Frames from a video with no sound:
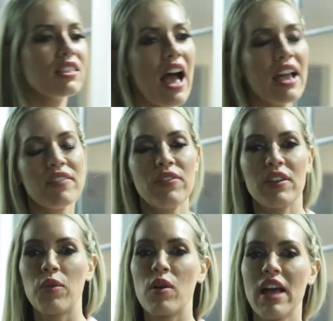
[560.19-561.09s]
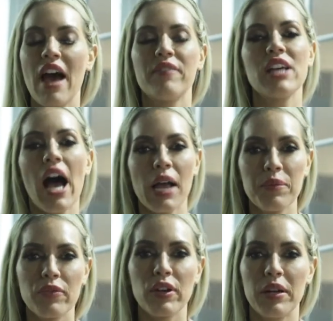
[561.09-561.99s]
life and I want to have
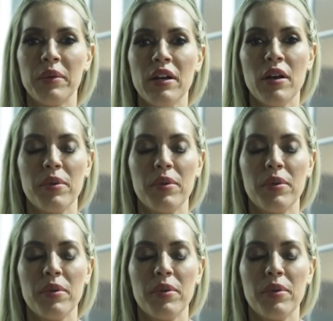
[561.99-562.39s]
time freedom.